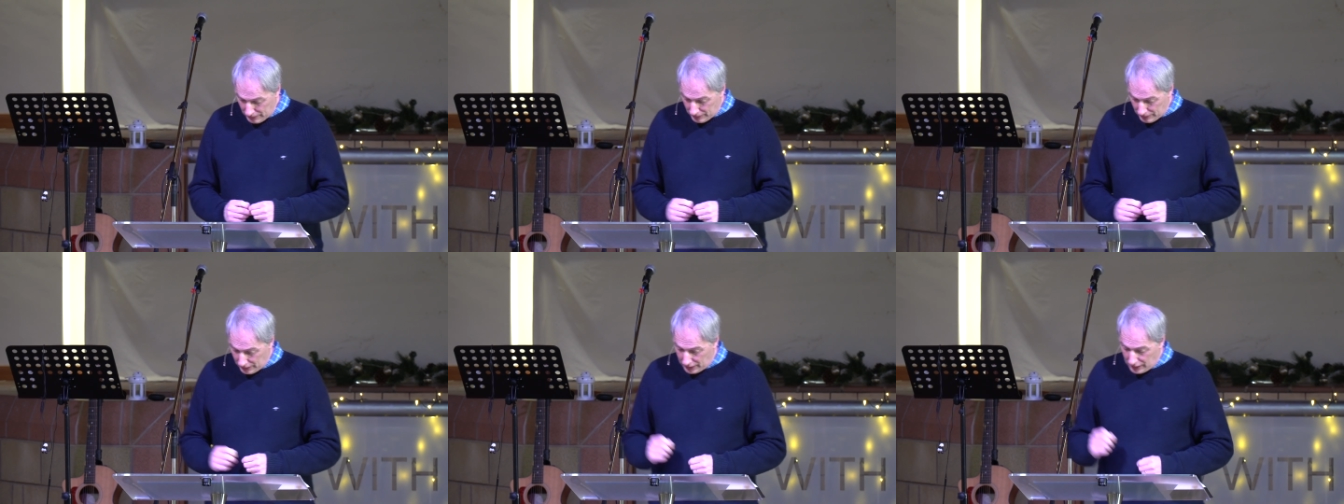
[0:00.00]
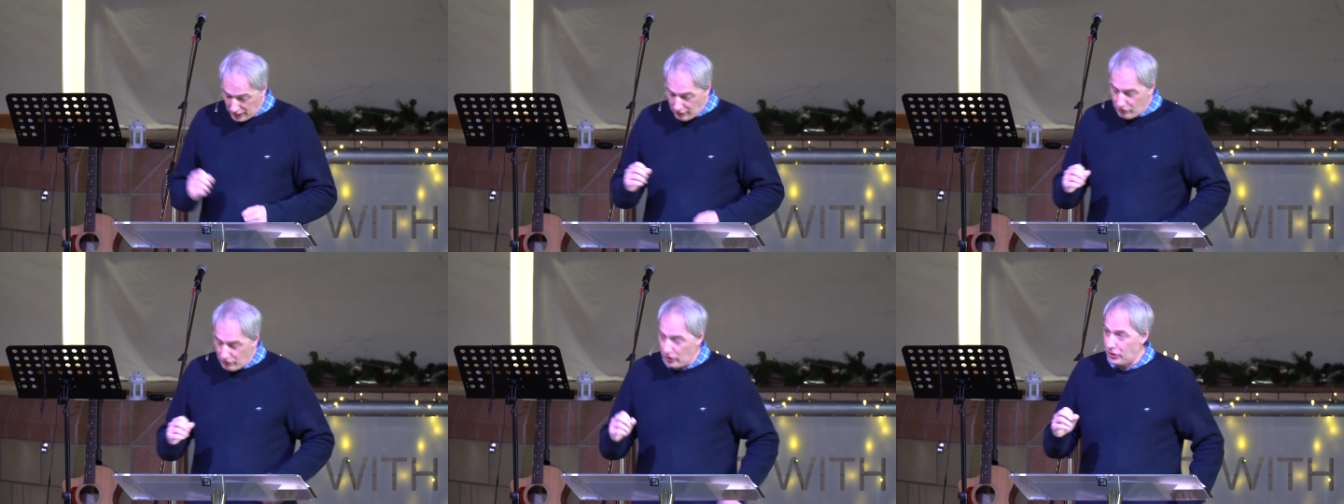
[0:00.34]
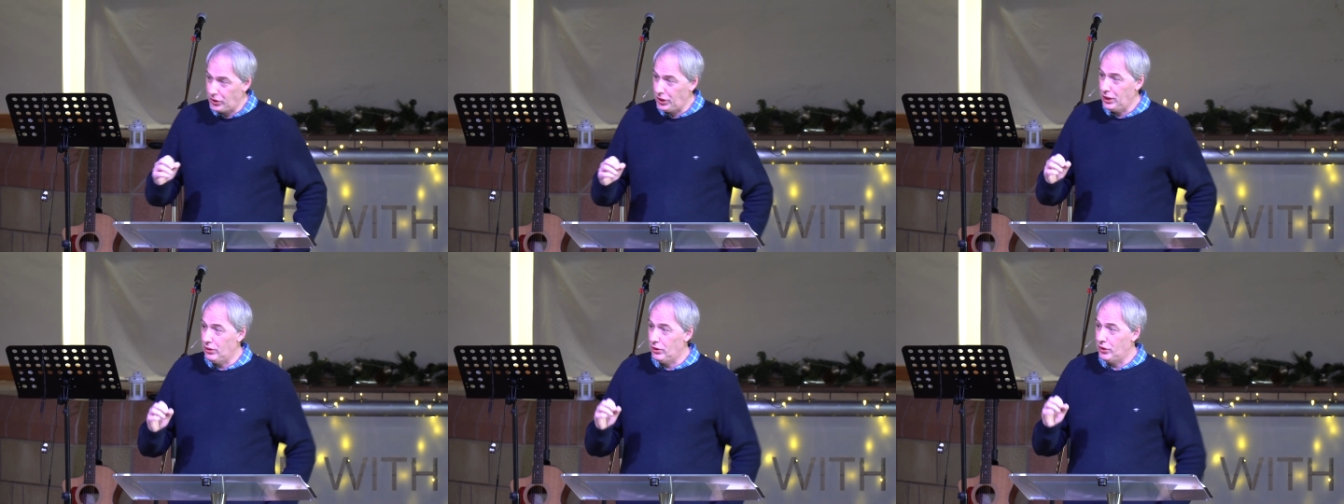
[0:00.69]
The key
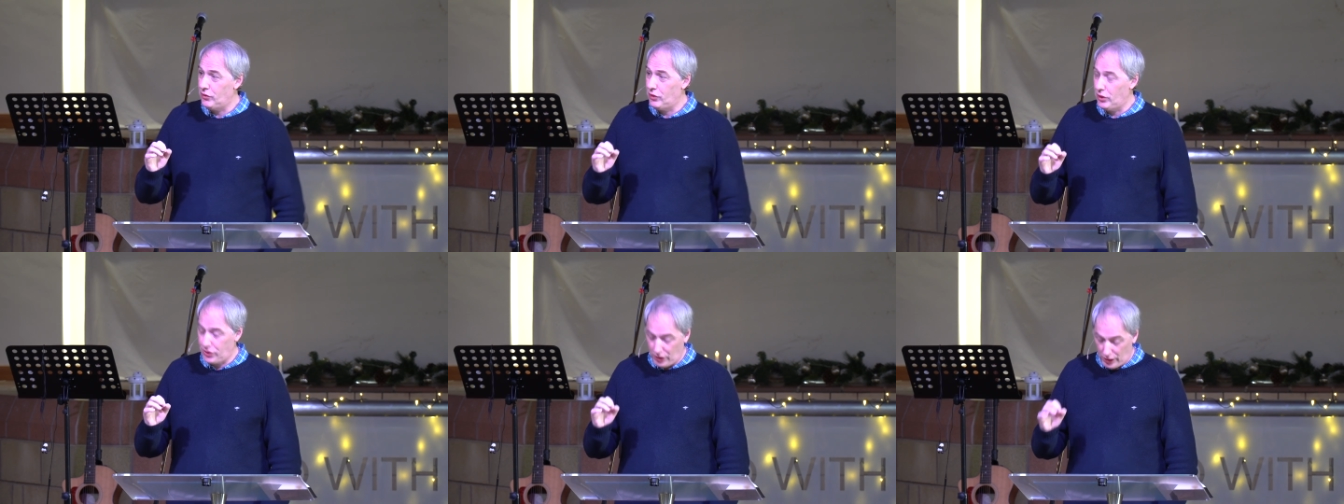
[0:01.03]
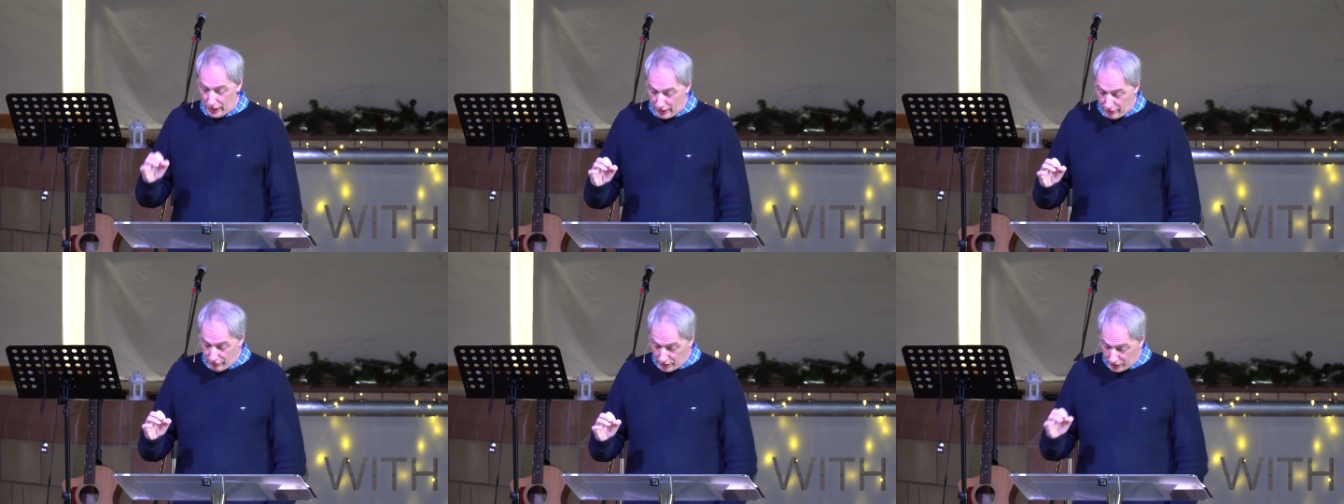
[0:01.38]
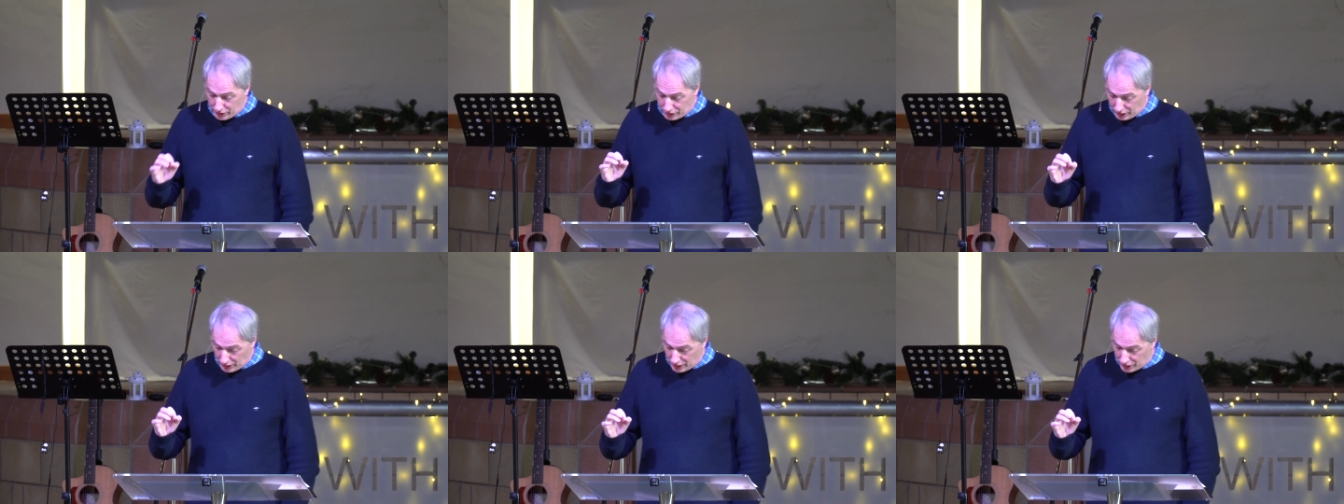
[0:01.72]
verse here is verse 11. It
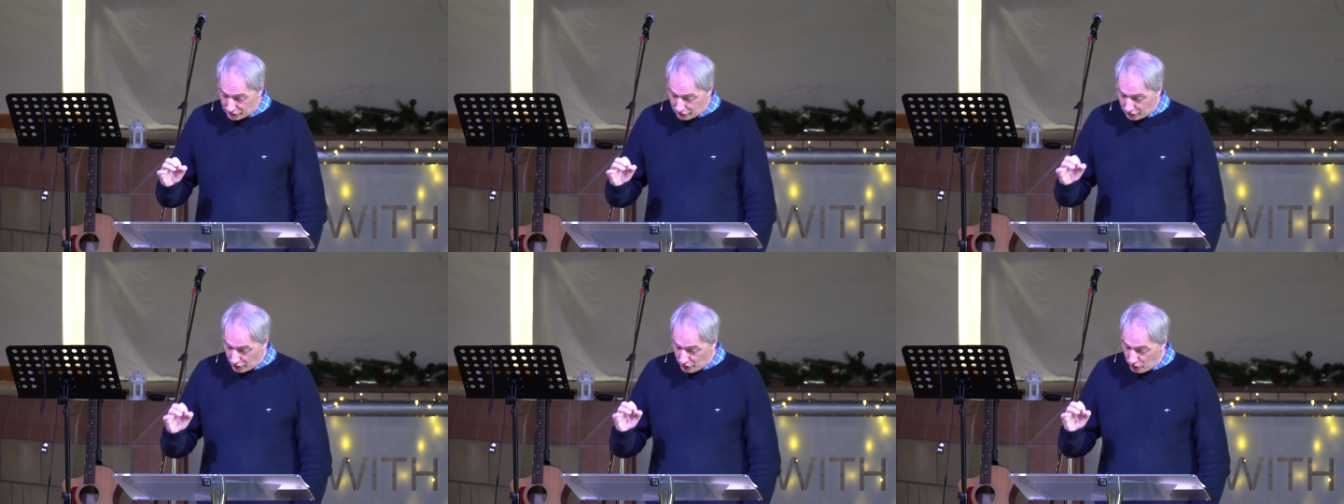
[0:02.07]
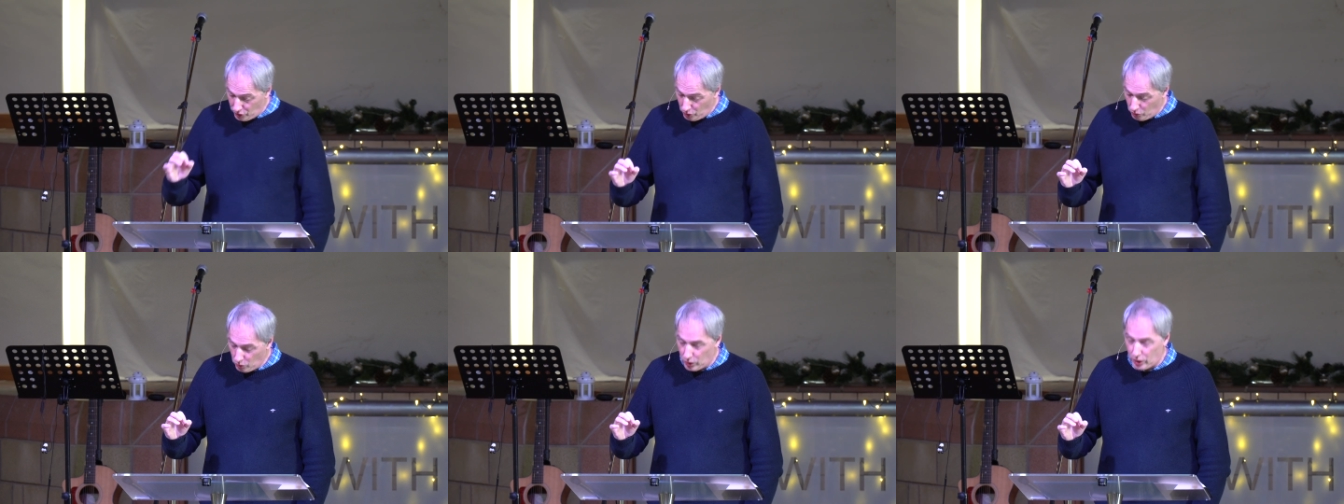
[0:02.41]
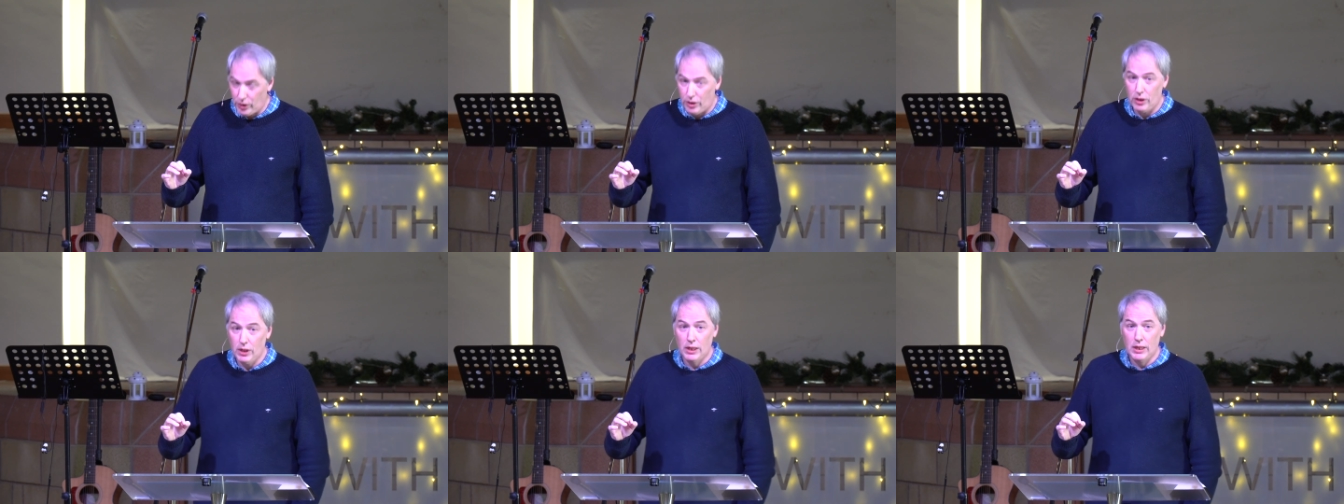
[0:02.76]
says, For no
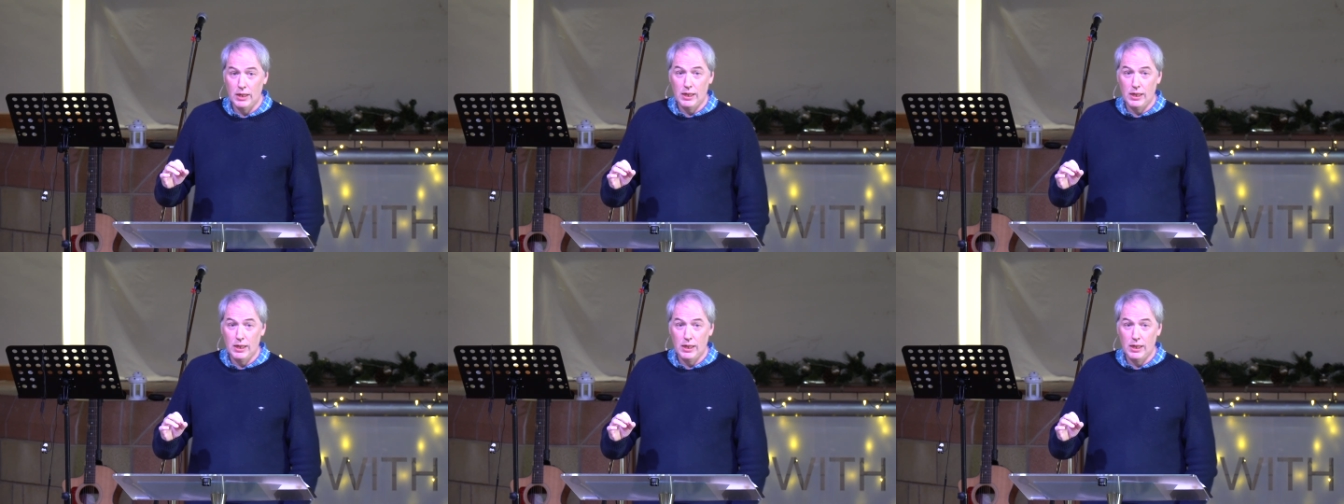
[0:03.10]
one